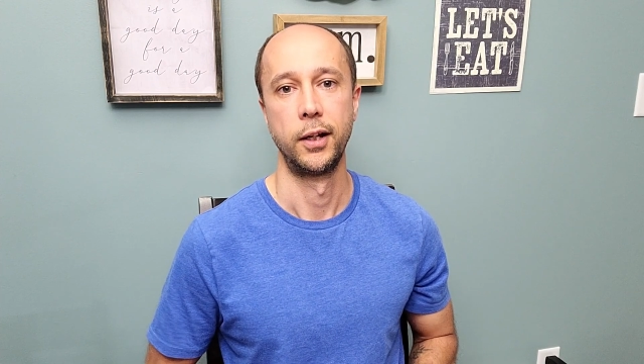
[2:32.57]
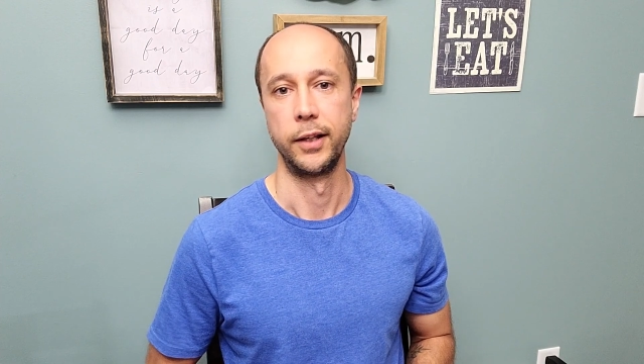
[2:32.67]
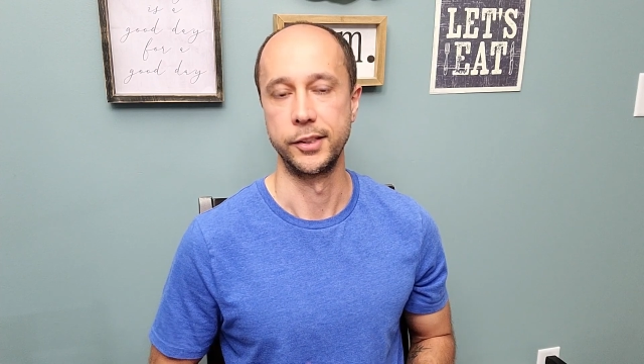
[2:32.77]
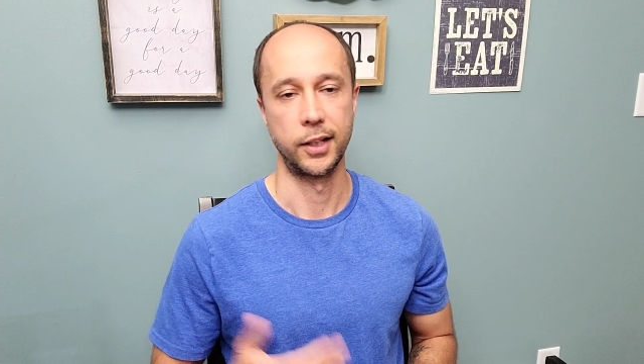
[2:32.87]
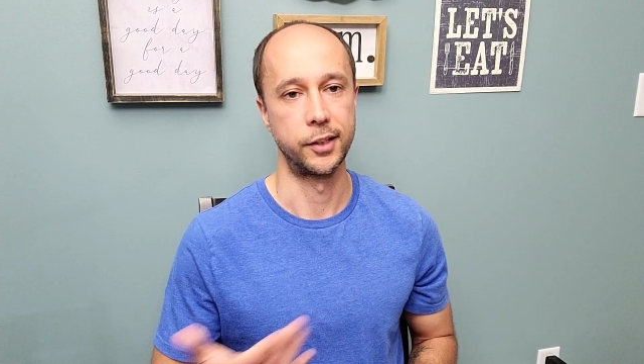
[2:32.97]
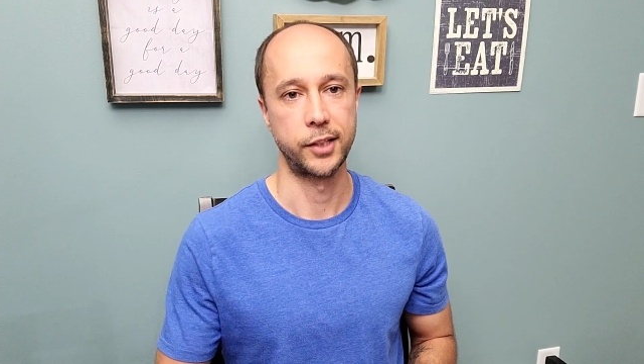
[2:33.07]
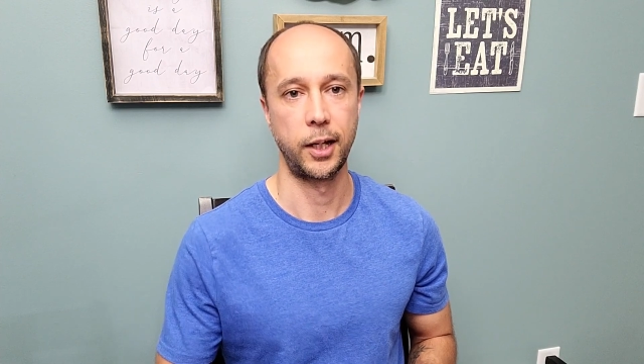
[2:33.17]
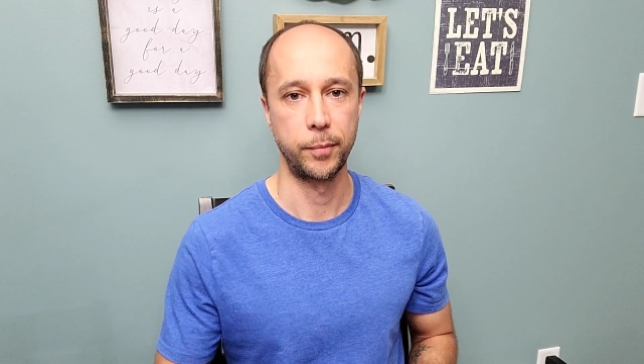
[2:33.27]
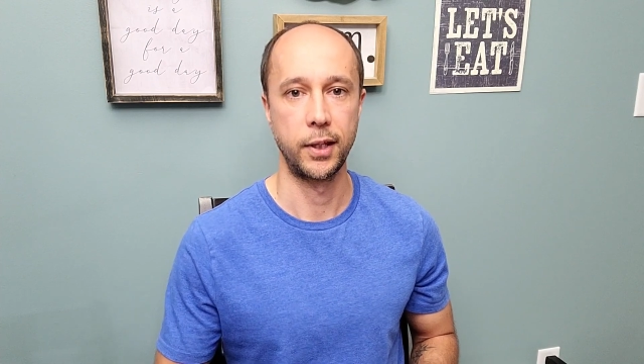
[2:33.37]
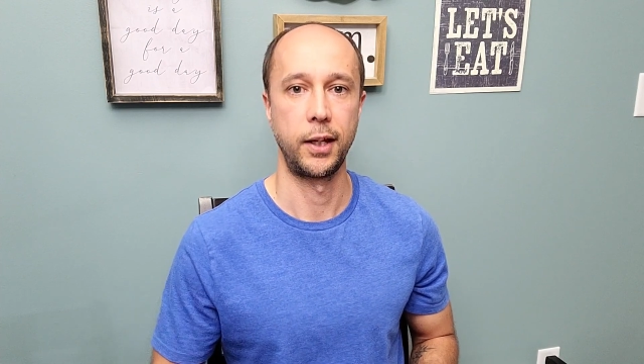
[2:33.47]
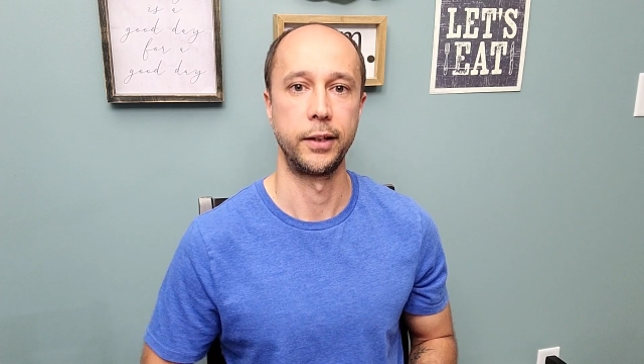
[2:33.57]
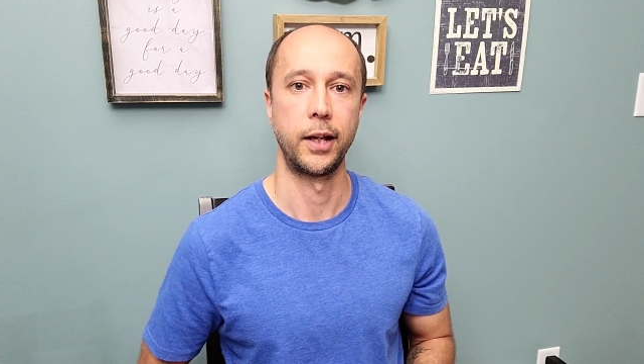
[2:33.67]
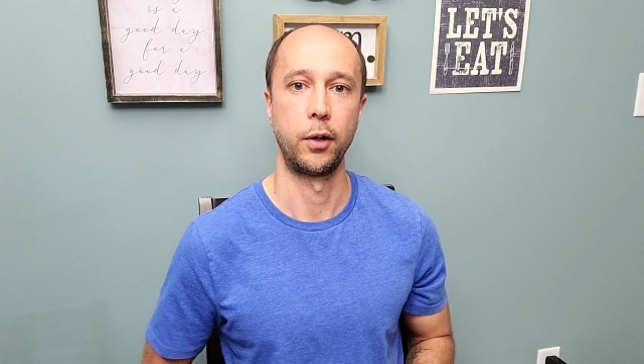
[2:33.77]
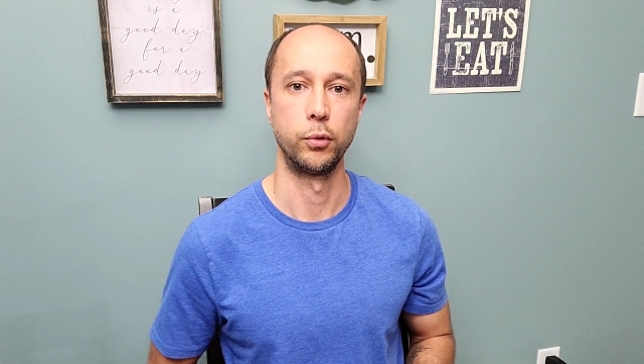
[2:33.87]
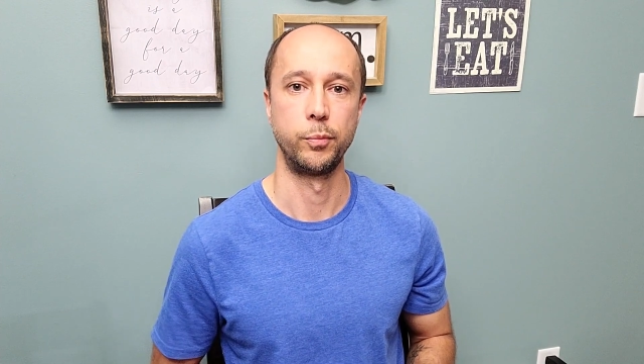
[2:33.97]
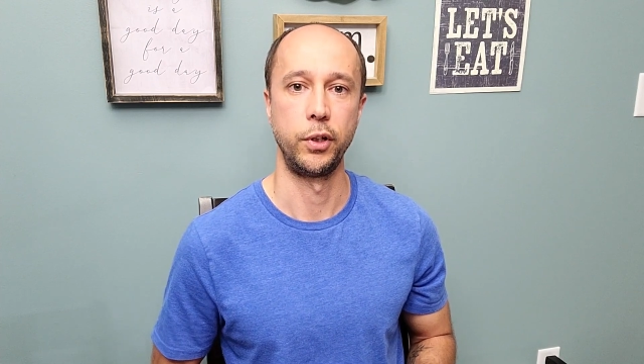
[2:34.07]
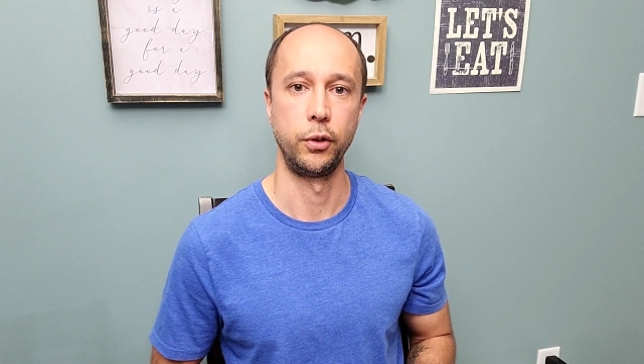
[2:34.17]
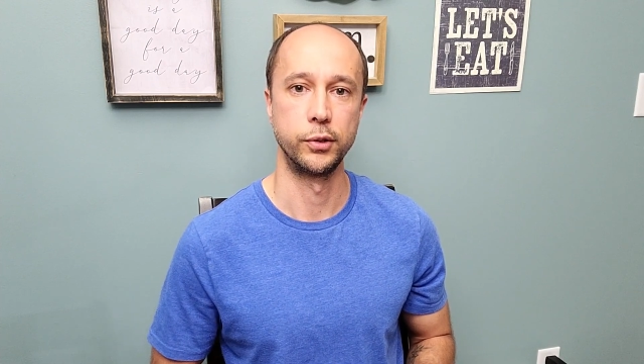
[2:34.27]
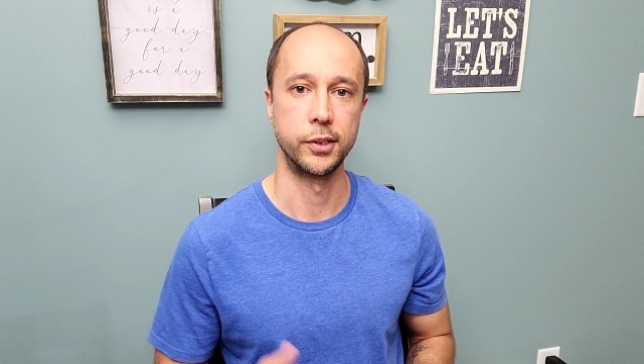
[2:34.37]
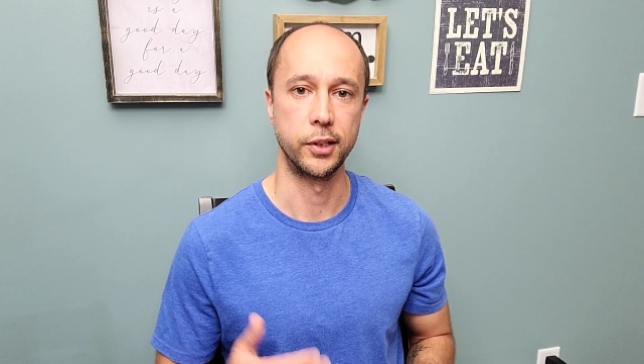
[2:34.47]
They said the same thing, that it would be
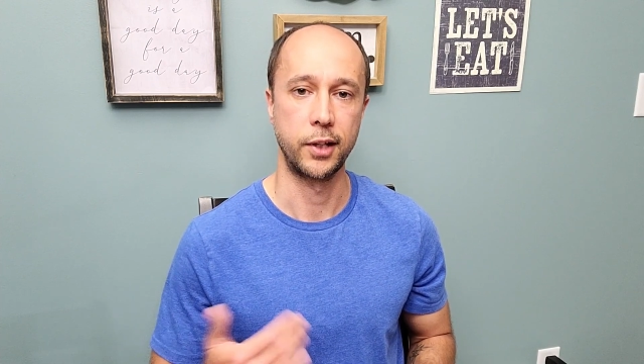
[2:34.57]
used as a